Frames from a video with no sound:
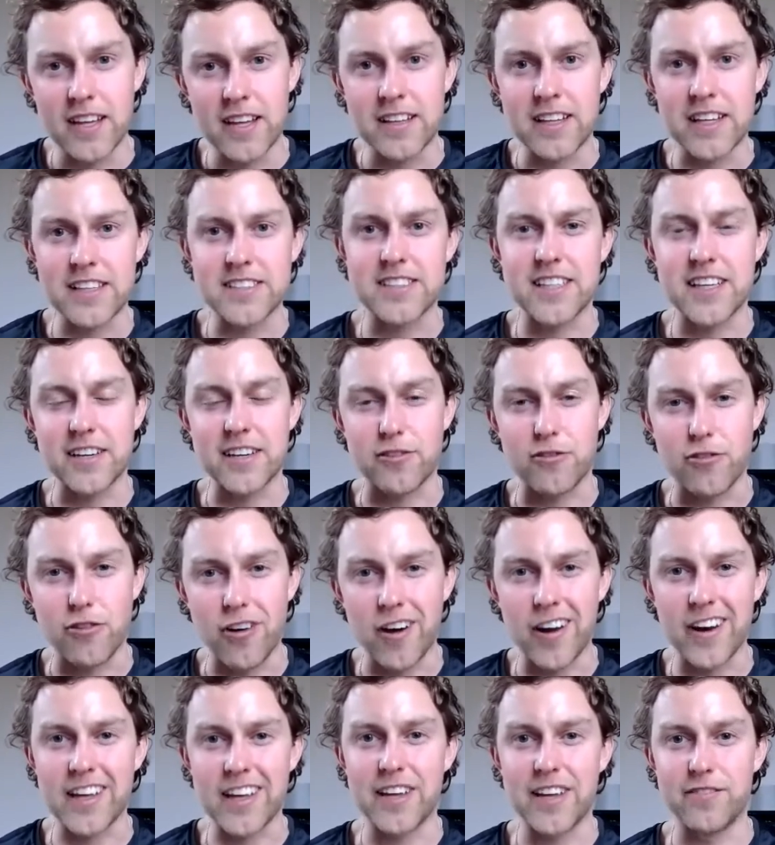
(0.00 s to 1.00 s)
Next thing is
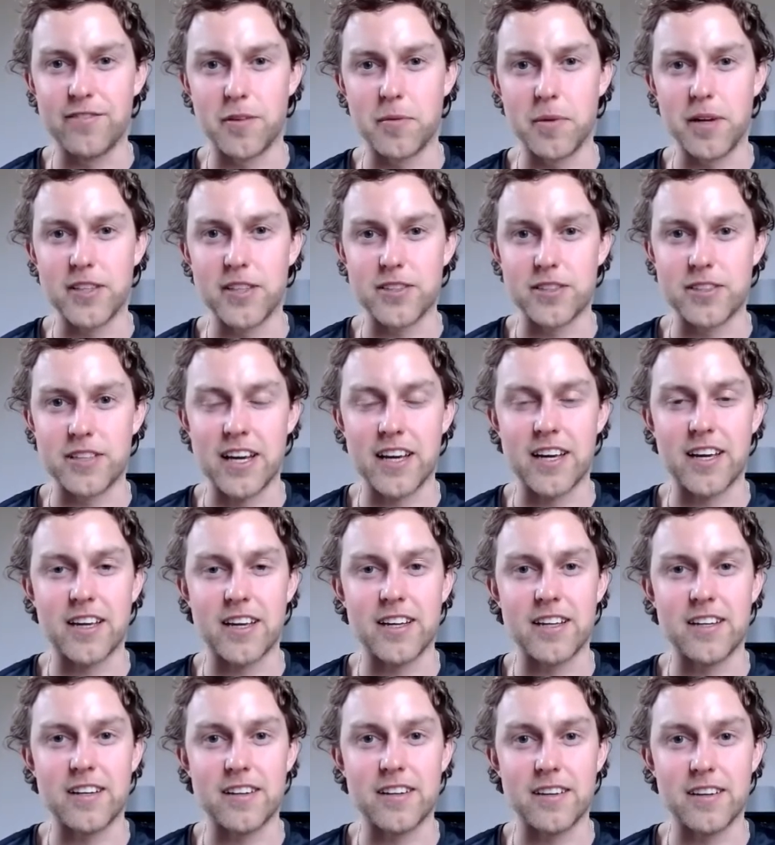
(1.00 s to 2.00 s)
chronic inflammation. That
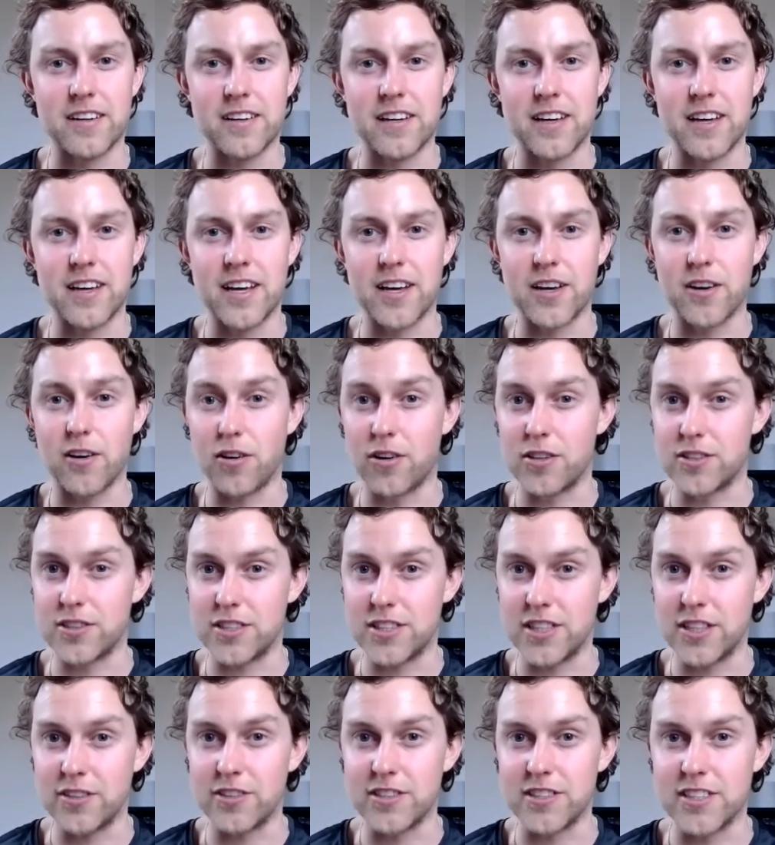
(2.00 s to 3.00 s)
can cause
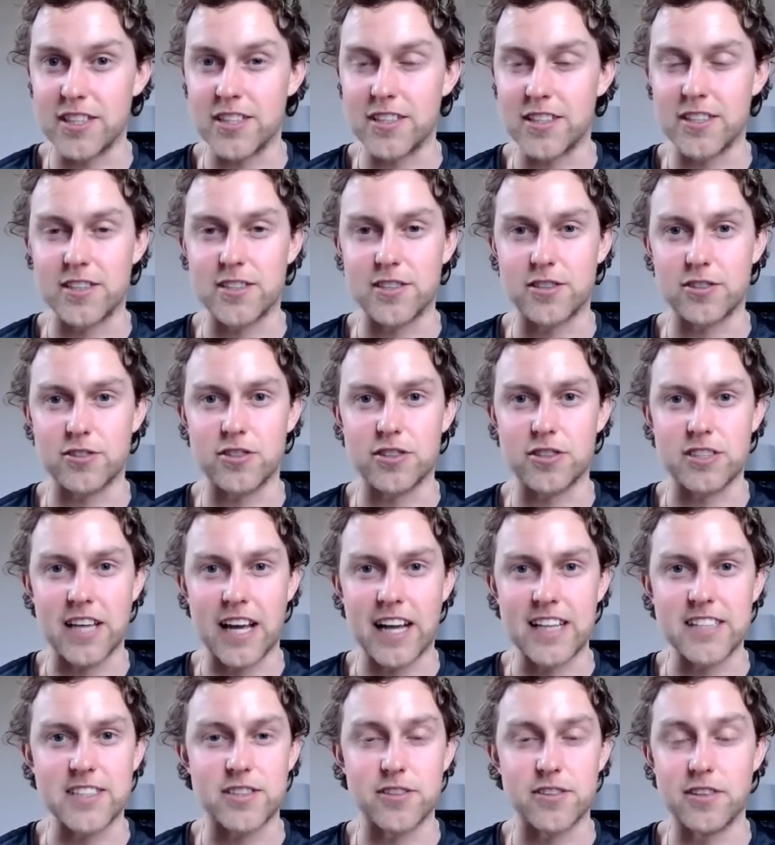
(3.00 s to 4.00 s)
serious illness such as
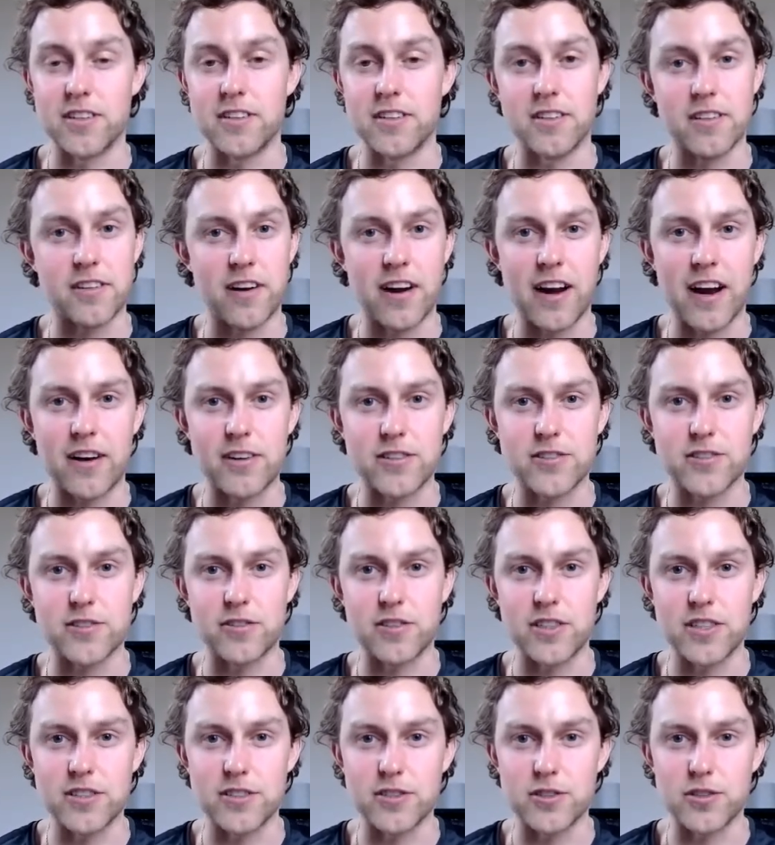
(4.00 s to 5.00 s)
cancer. And there are
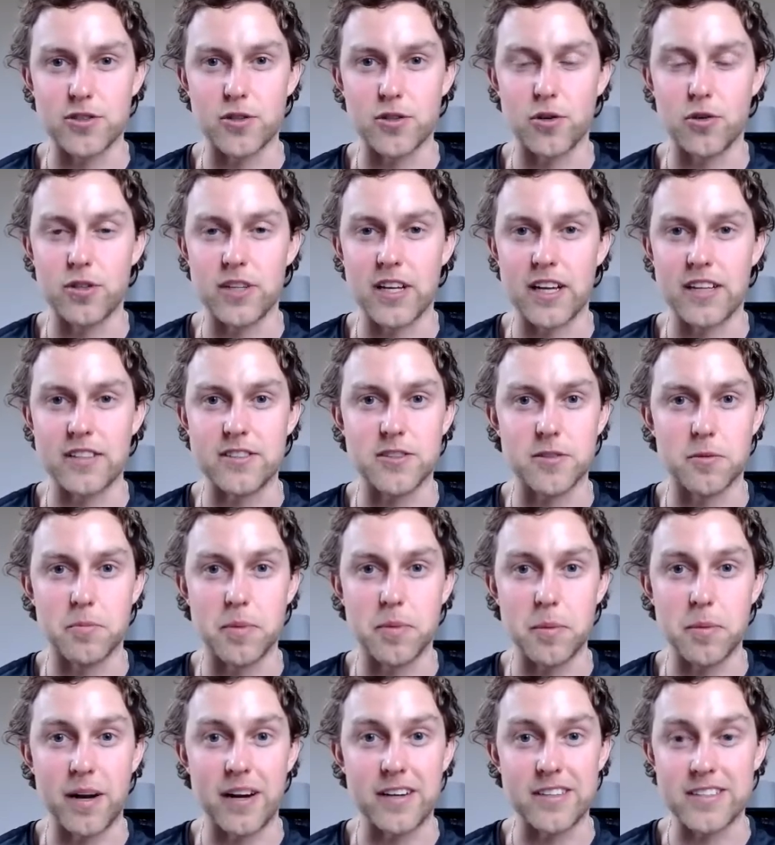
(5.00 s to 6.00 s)
studies to show that some
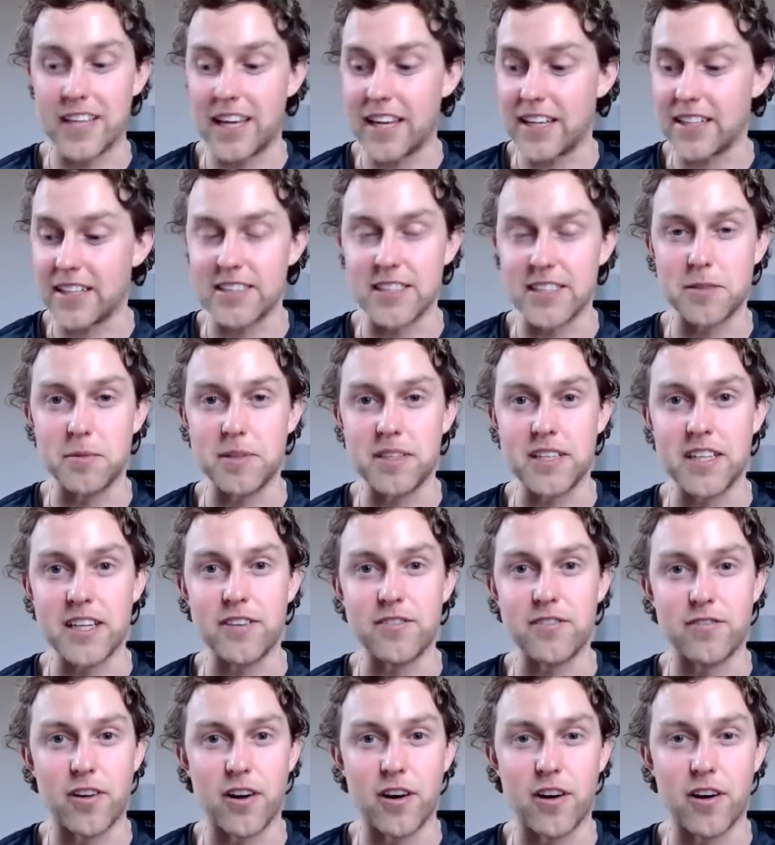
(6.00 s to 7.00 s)
people are taking CBD
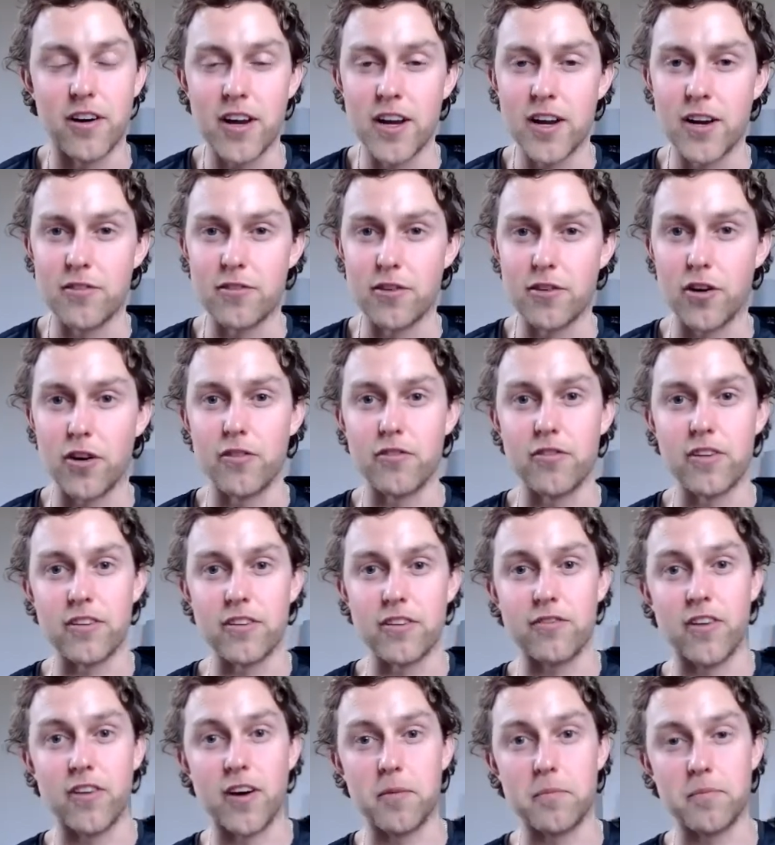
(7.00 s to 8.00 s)
for recovering
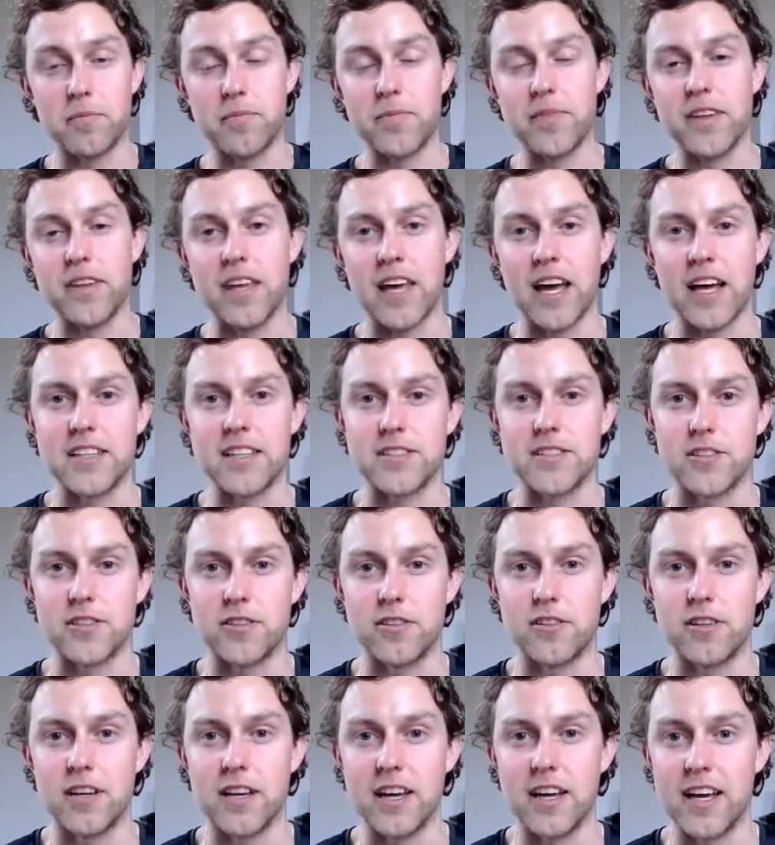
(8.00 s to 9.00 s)
from
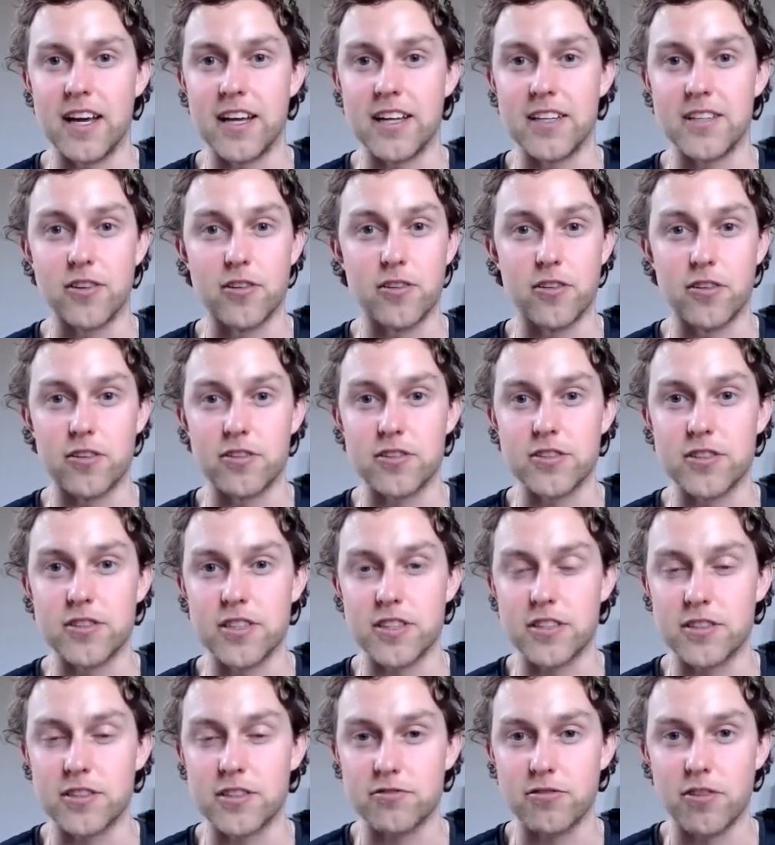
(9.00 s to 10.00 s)
cancer and other
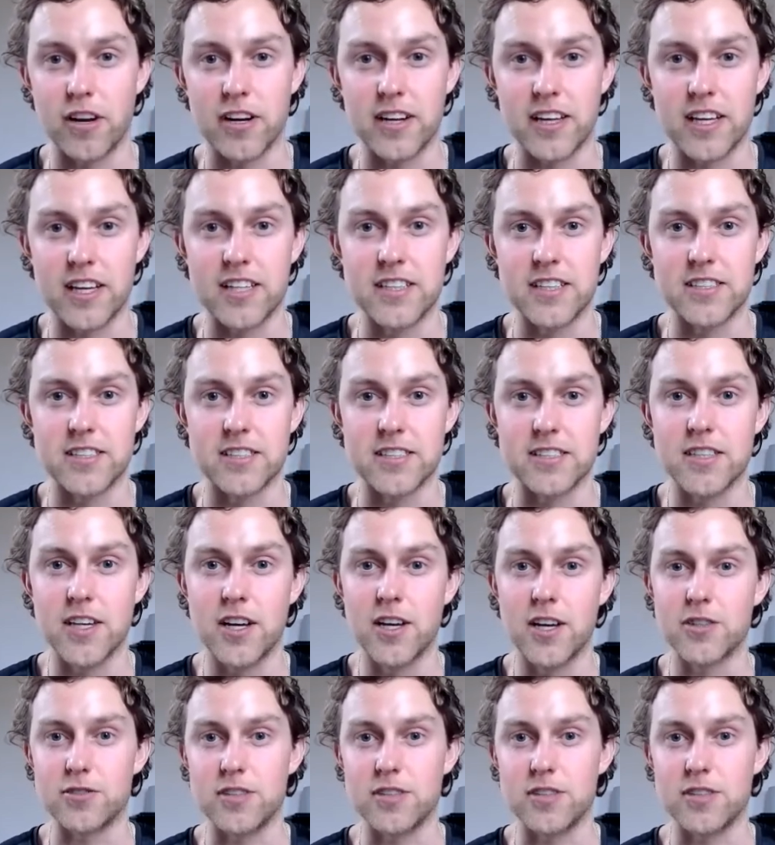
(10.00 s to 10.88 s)
chronic illnesses.